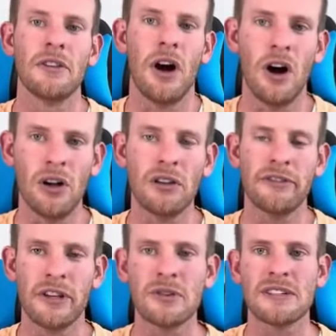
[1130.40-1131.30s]
All
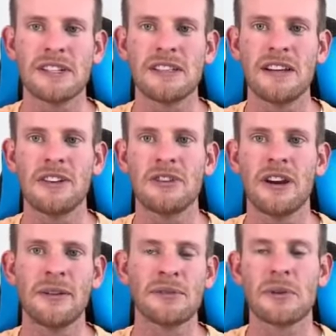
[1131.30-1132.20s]
of those 1,600
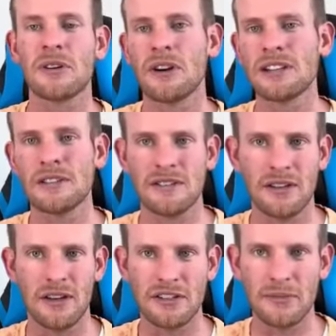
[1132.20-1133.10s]
items were cross-listed
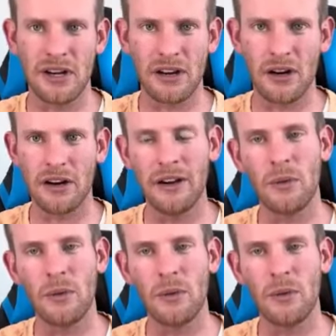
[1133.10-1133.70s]
onto Mercari,